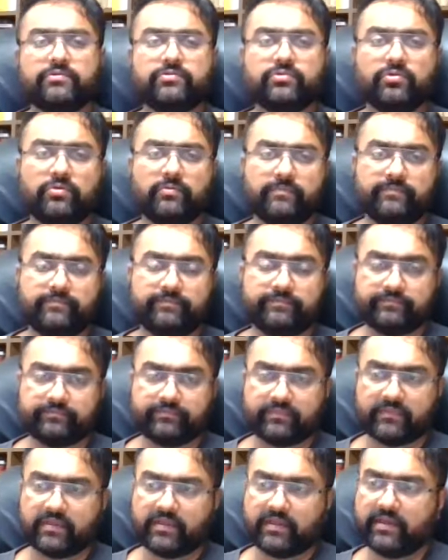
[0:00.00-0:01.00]
so
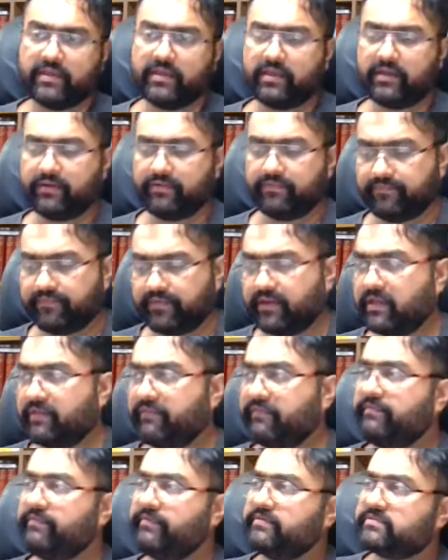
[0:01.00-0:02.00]
here,
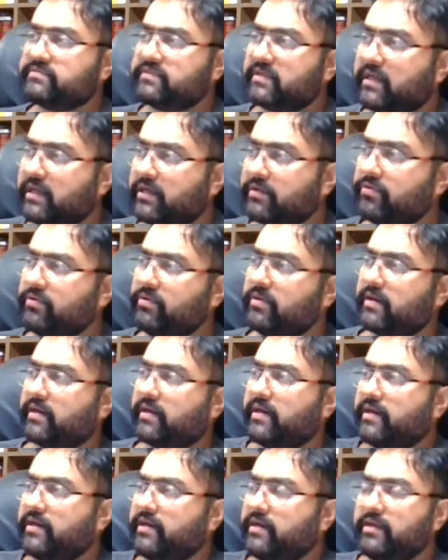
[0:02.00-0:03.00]
whenever we start
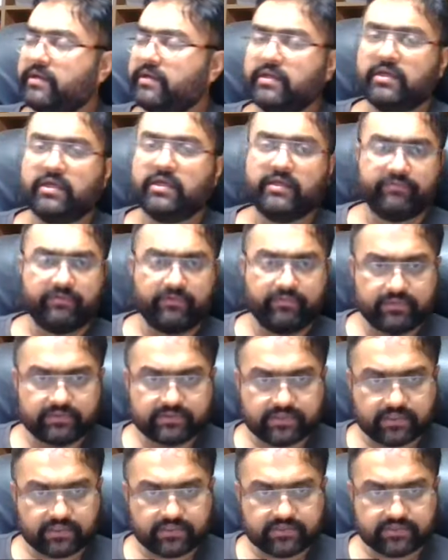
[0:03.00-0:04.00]
contract, we
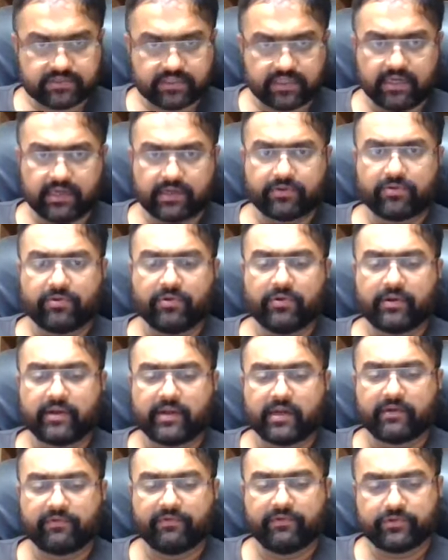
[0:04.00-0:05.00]
will say start
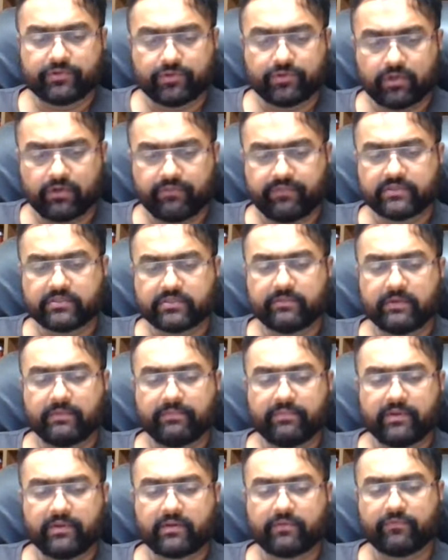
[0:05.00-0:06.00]
contract. We should always
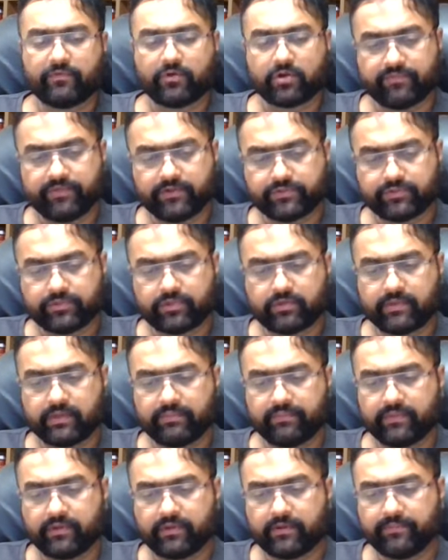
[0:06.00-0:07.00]
remember what we should
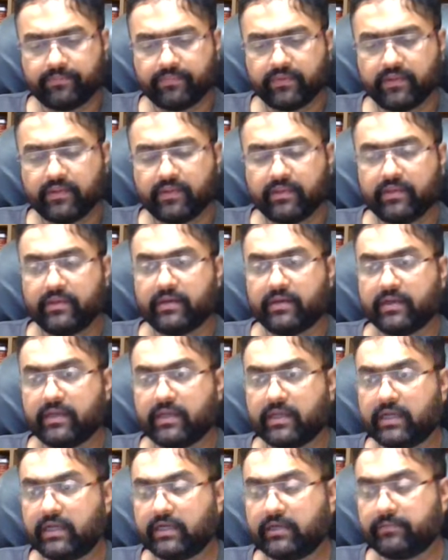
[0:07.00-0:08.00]
remember,
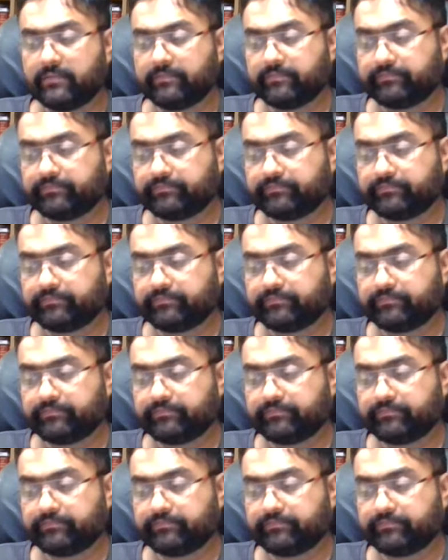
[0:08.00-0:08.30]
that